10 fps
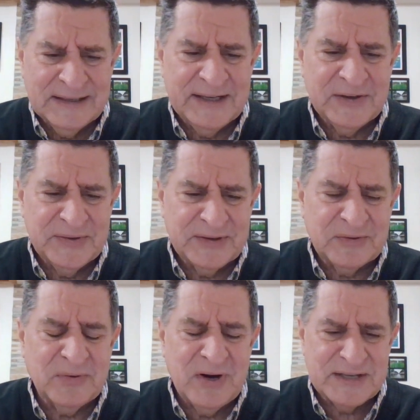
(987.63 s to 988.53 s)

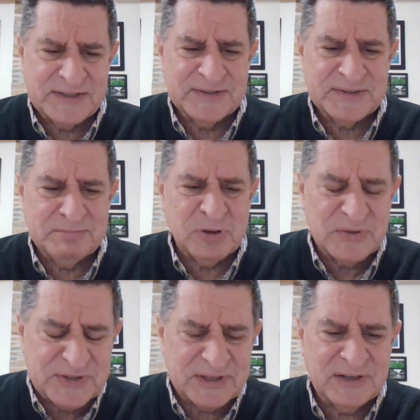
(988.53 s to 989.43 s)
carrying crosses,
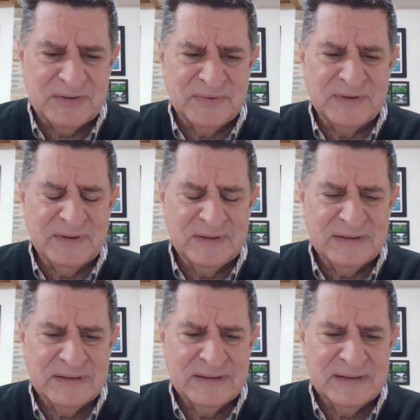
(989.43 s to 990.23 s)
persecuted,